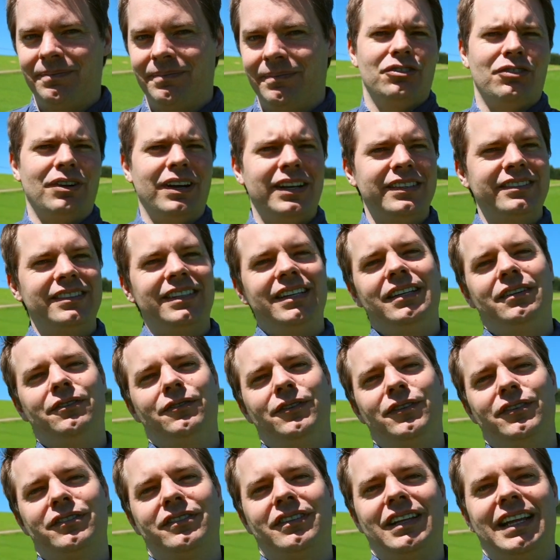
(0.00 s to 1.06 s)
Grazing
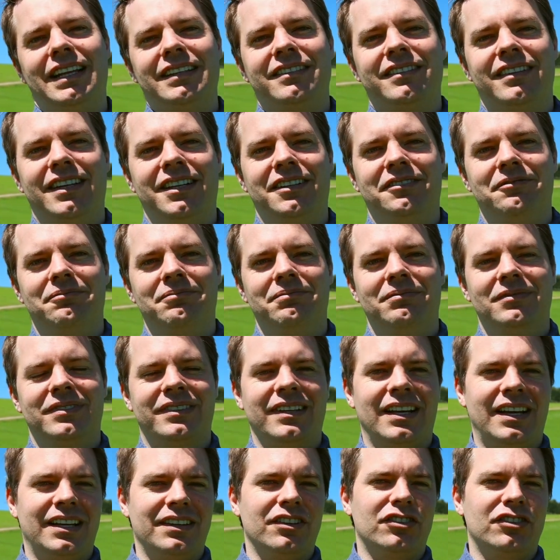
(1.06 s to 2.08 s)
intervals less than, say,